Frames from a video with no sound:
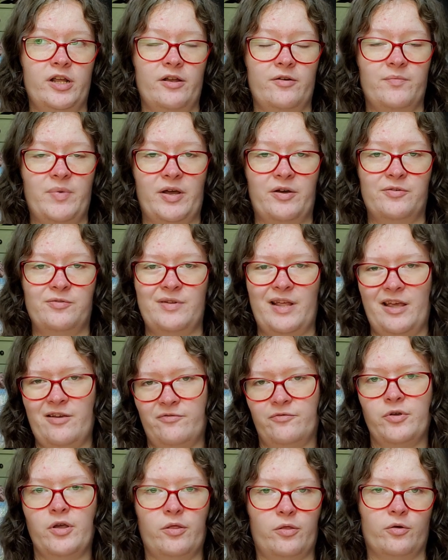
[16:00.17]
about
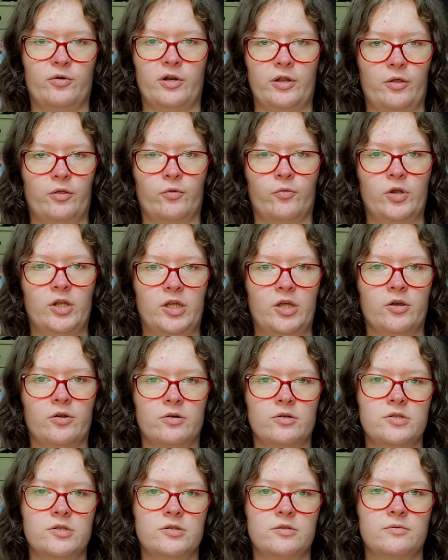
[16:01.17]
every 33
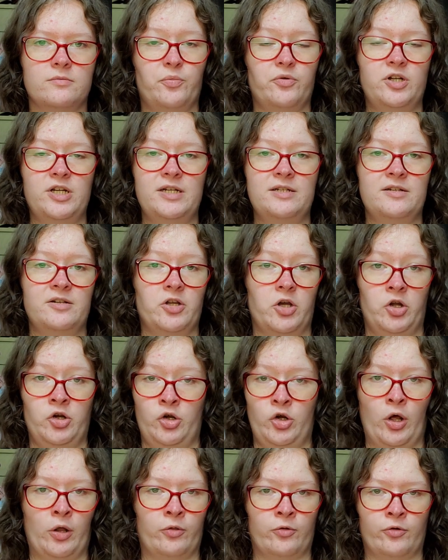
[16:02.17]
years. He predicted
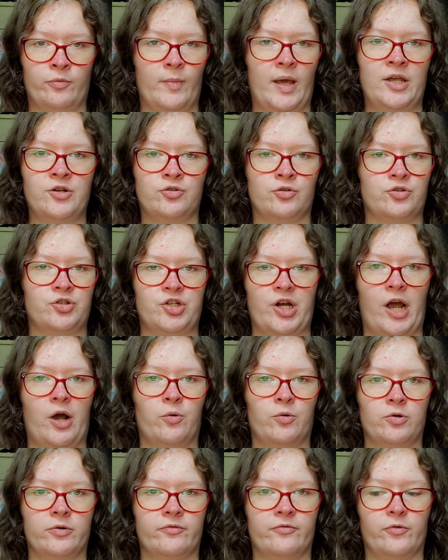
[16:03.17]
another major
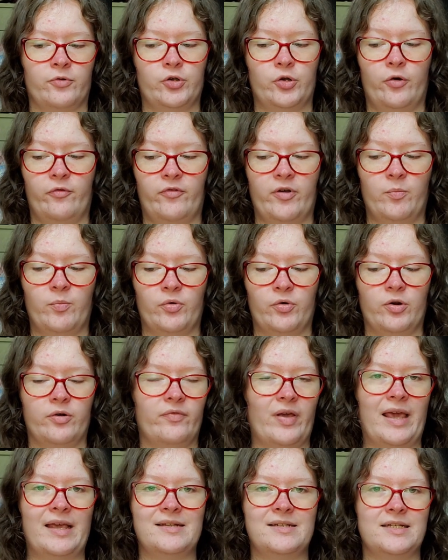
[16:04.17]
shower for November of
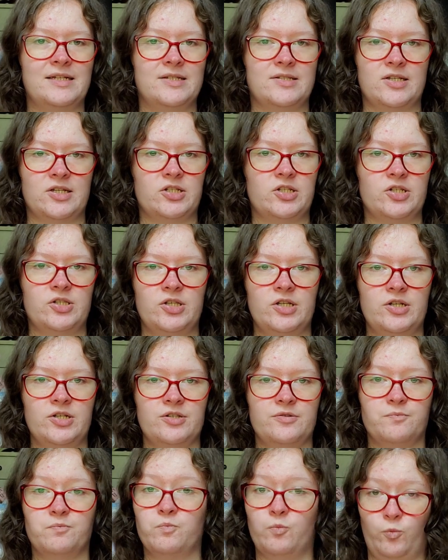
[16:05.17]

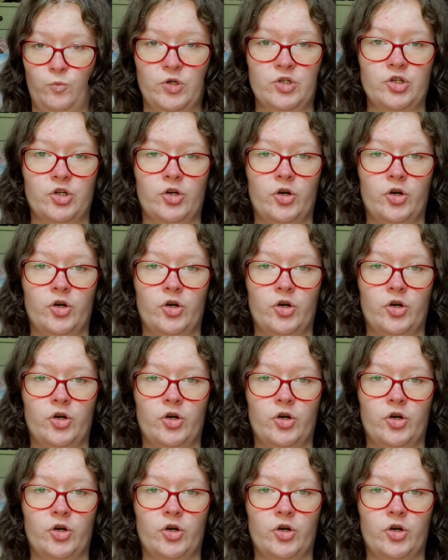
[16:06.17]
1866, which